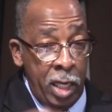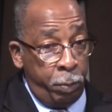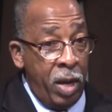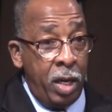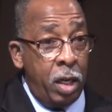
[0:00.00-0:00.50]
He's
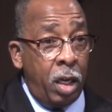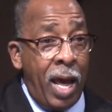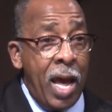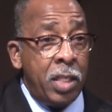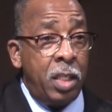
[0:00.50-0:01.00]
been in the
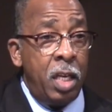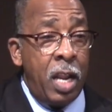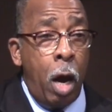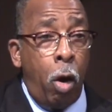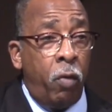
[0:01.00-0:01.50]
lion's den
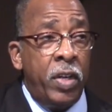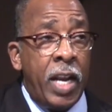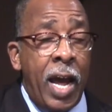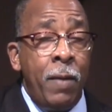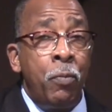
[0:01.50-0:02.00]
now
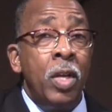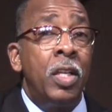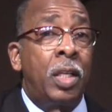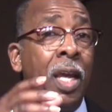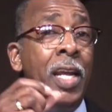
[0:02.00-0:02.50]
overnight.
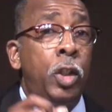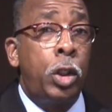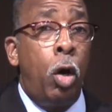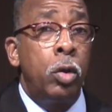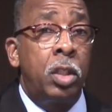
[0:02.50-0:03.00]
The king
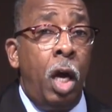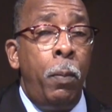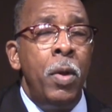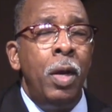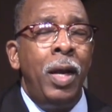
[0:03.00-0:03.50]
shows
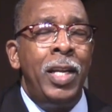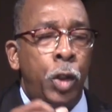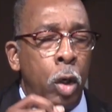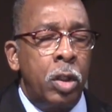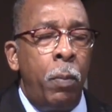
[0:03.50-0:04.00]
up. He
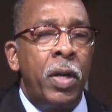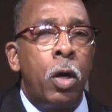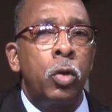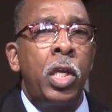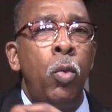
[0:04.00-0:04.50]
shows up
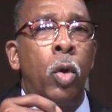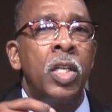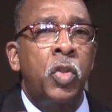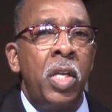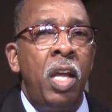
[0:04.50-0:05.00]
because he want
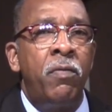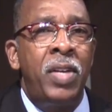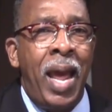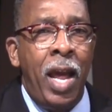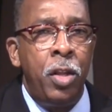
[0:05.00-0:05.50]
to see if
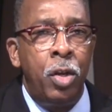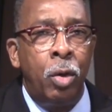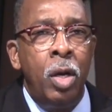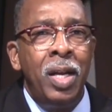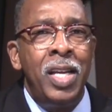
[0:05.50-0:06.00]

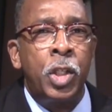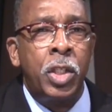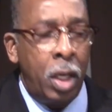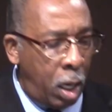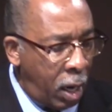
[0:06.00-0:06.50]
Daniel is
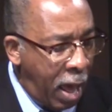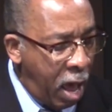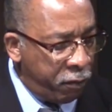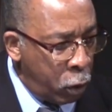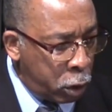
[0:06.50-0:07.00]
still
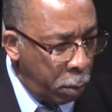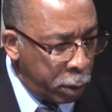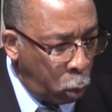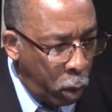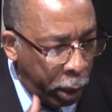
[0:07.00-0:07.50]
alive. Verse number
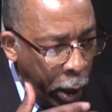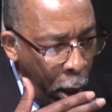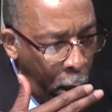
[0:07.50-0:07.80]
20.